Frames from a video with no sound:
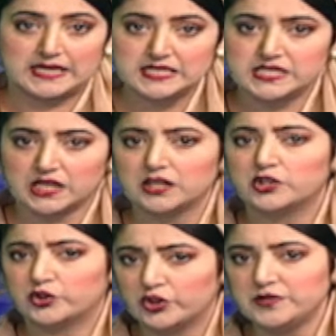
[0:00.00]
India
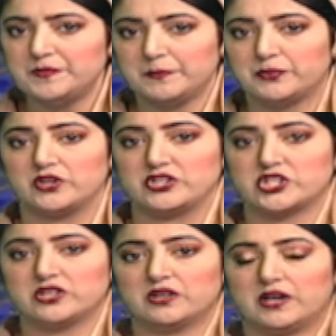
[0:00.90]
could be
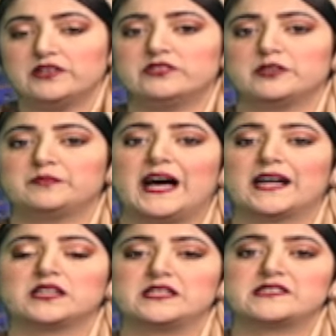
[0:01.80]
put under the
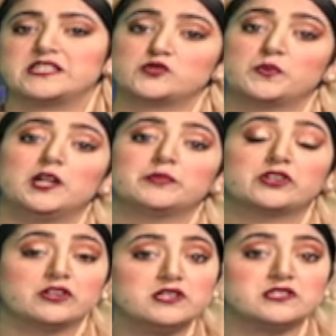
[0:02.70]
blacklist as well
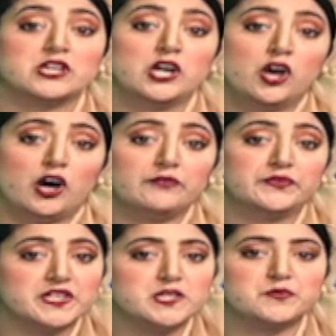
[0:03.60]
because of
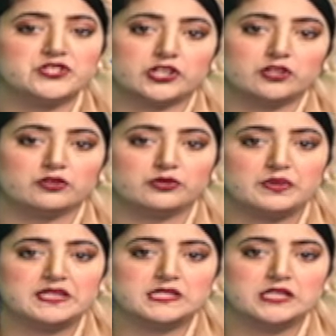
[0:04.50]
this particular
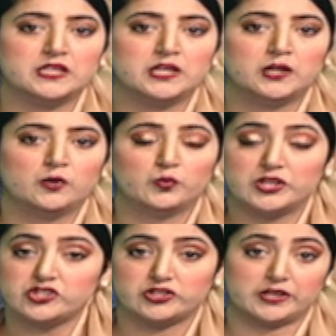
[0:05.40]
reason
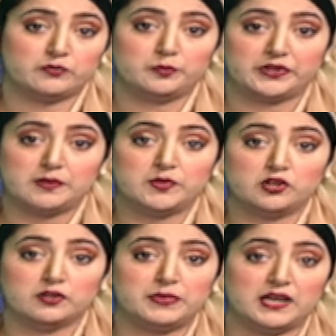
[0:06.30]
which they were
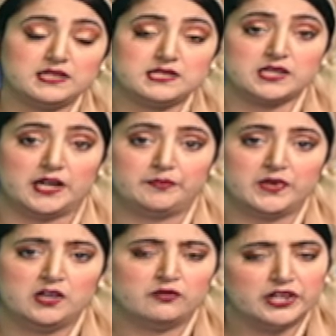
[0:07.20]
blaming on Pakistan.
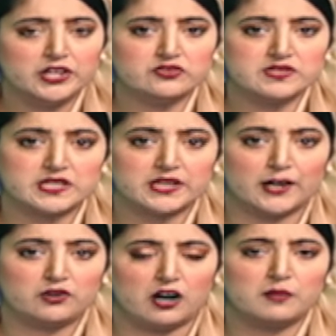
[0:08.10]
Very interesting
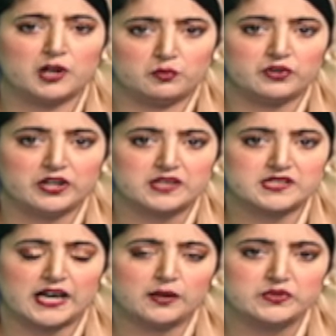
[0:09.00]
how karma
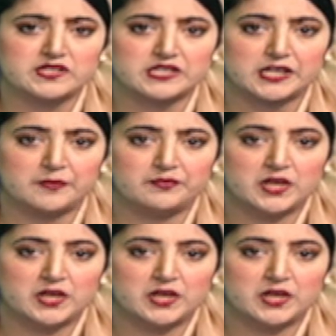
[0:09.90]
works, I would say.